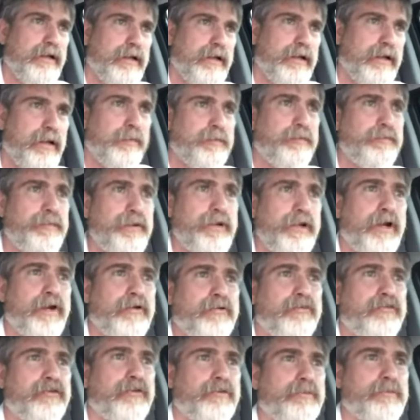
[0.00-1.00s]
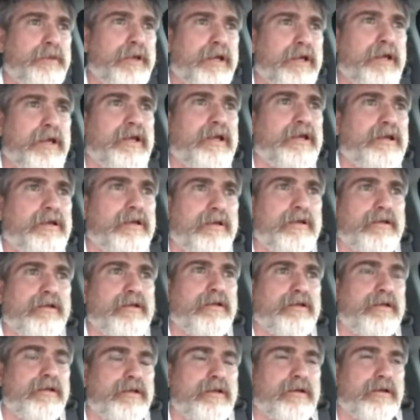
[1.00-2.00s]
it appears to be
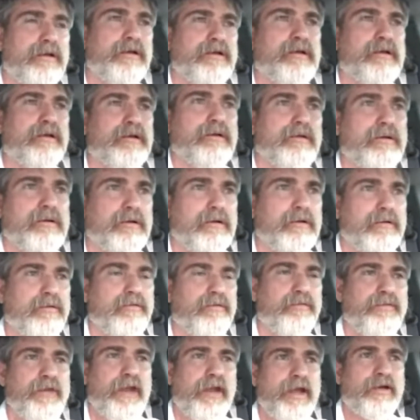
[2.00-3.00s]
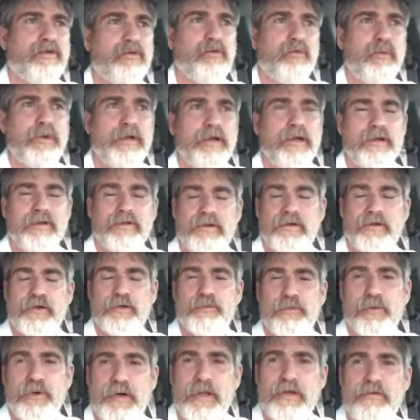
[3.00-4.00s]
that we, the
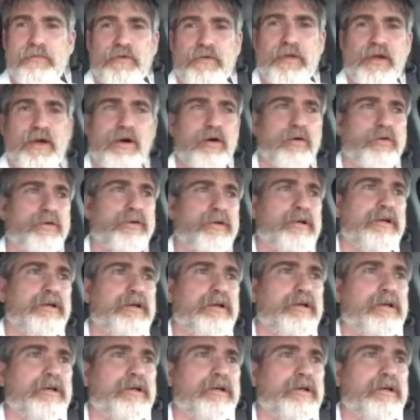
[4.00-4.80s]
debris field